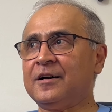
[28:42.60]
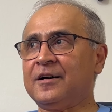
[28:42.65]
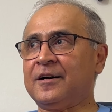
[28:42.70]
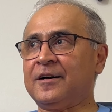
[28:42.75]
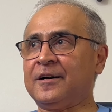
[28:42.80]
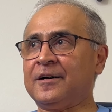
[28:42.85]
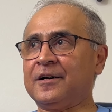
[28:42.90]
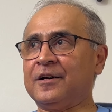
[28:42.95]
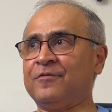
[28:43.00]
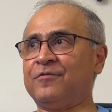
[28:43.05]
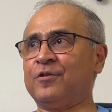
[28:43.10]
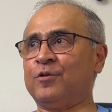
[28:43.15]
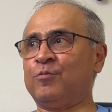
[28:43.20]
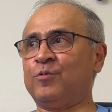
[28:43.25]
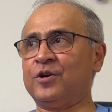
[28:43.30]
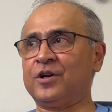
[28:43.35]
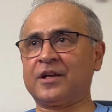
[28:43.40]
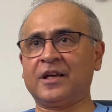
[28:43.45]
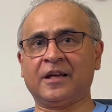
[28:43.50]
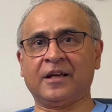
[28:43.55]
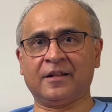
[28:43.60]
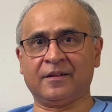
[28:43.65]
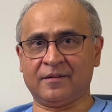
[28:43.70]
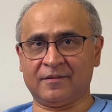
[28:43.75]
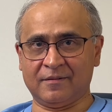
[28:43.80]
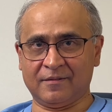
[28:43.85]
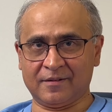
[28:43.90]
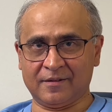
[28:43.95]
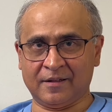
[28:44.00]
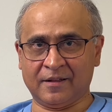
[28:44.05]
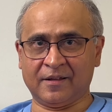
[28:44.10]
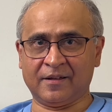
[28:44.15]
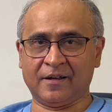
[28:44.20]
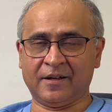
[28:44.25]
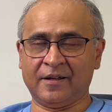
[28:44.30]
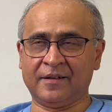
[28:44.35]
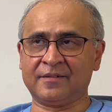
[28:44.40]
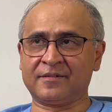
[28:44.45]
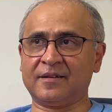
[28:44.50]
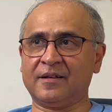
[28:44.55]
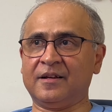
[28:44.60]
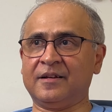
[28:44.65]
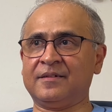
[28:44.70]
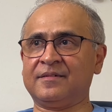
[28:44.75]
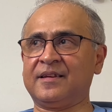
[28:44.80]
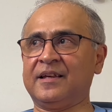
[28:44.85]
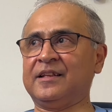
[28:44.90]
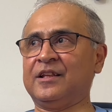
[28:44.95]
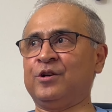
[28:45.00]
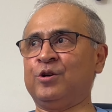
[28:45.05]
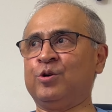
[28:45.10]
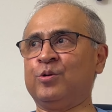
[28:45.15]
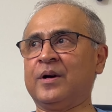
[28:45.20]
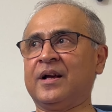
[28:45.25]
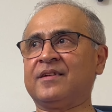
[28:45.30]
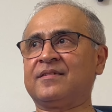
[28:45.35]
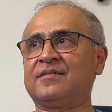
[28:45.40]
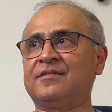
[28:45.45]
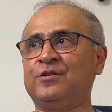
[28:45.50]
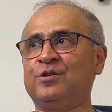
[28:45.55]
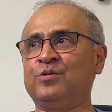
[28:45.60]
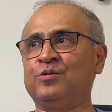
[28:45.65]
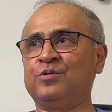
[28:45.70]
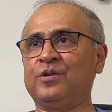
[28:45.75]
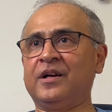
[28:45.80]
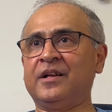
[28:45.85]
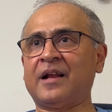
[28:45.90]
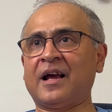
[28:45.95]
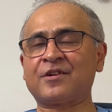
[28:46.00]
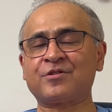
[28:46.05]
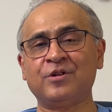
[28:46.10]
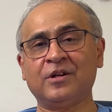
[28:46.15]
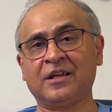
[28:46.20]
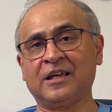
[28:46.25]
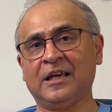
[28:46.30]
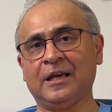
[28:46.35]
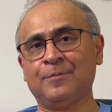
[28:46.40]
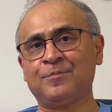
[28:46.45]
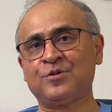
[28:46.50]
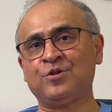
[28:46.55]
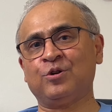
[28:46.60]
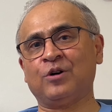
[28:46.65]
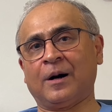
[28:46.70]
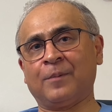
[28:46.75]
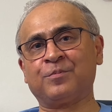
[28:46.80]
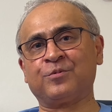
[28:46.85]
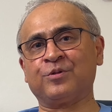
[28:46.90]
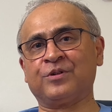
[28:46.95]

If you're working in say the US, it actually keeps you up